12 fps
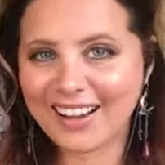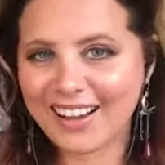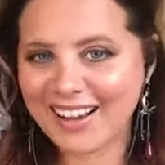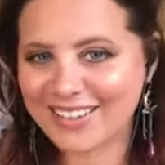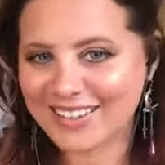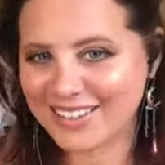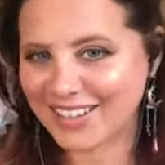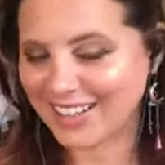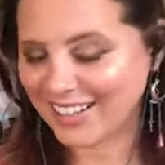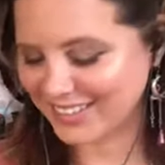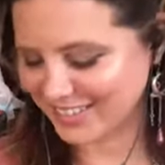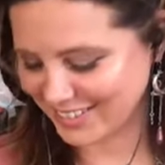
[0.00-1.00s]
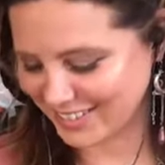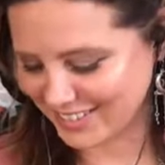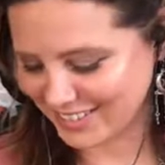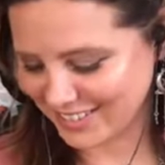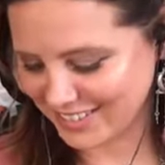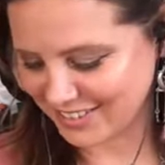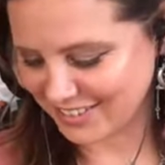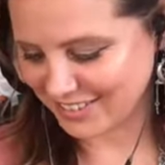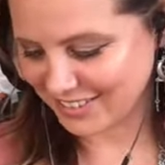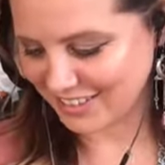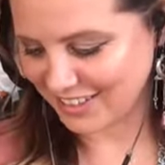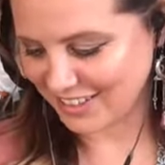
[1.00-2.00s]
Hi, Ashley.
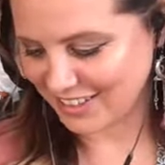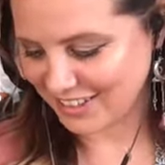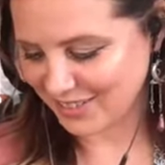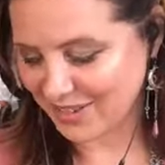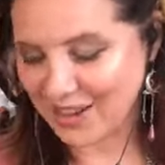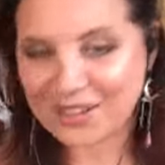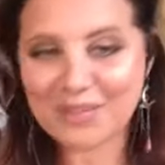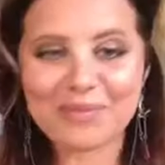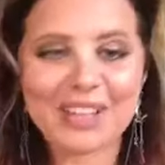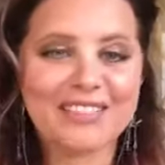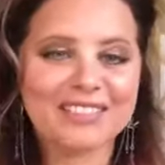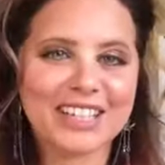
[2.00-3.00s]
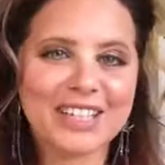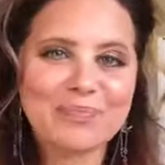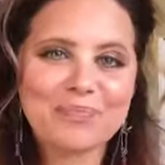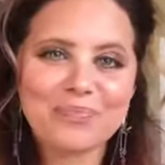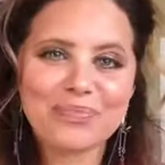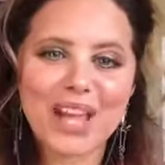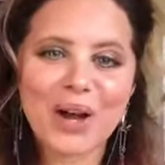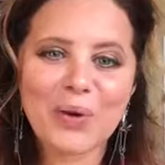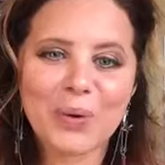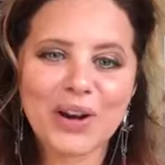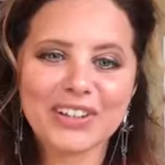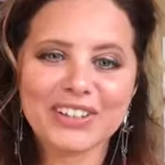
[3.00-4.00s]
Welcome, lovely.
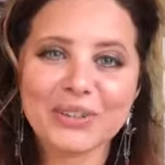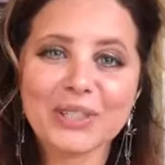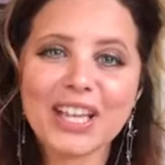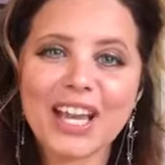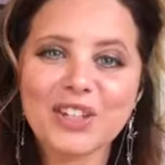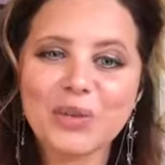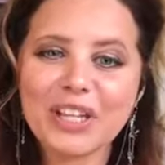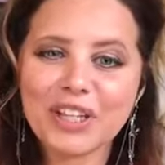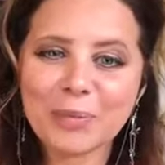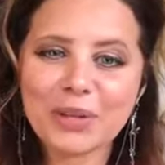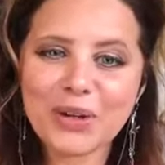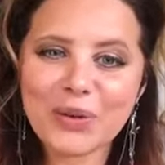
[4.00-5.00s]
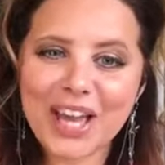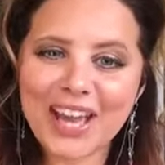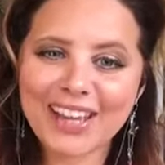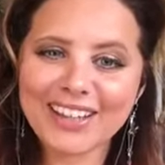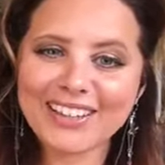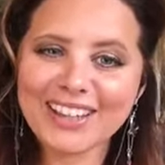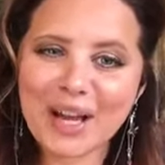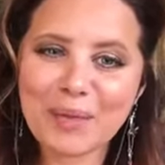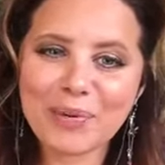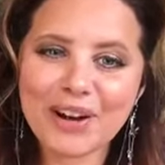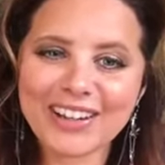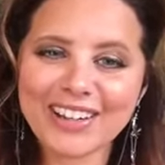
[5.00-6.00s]
How are you? And can you hear me okay?
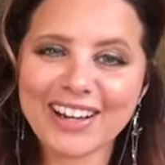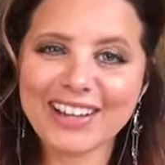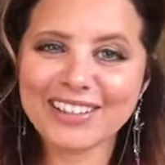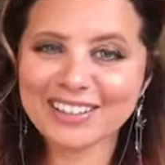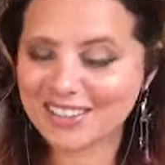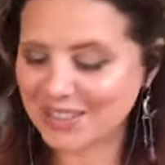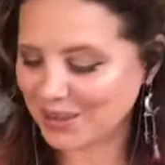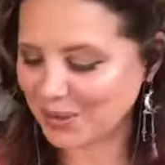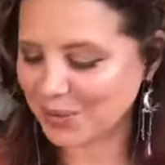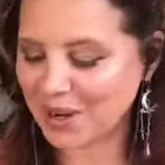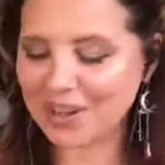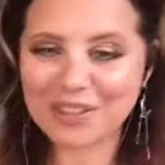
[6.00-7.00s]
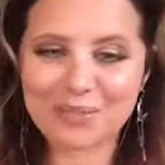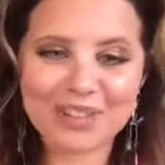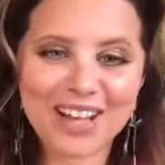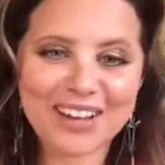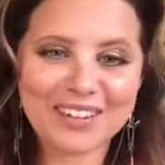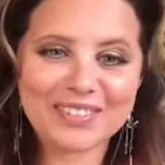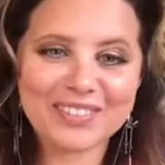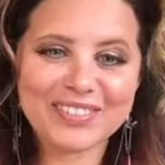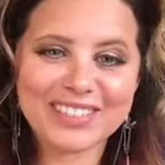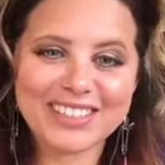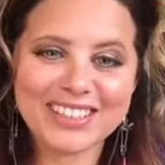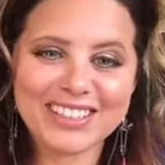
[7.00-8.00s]
Hi, Brenna. Welcome,
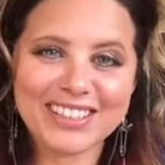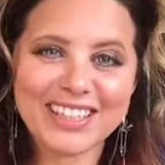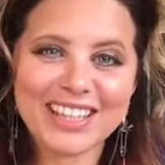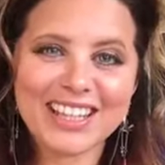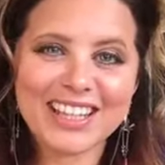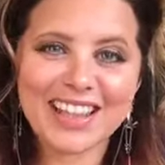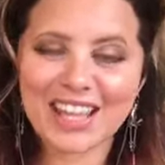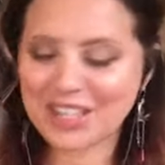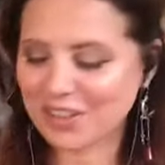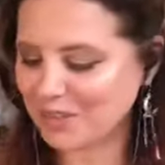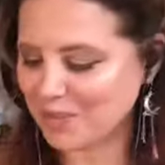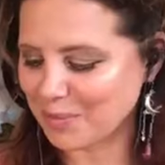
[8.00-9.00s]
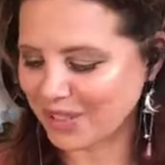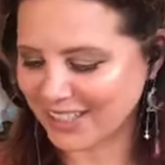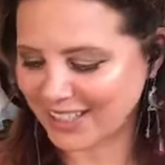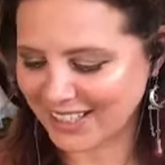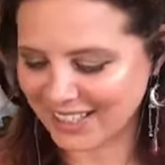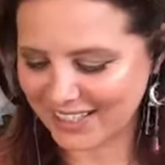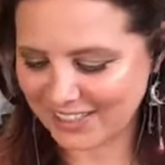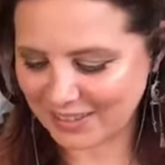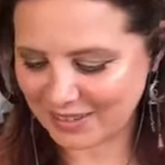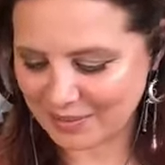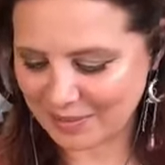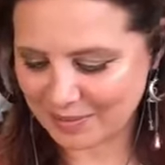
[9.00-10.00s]
love. Thank you for being
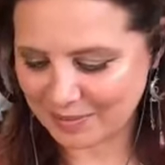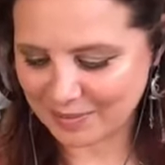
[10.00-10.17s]
here.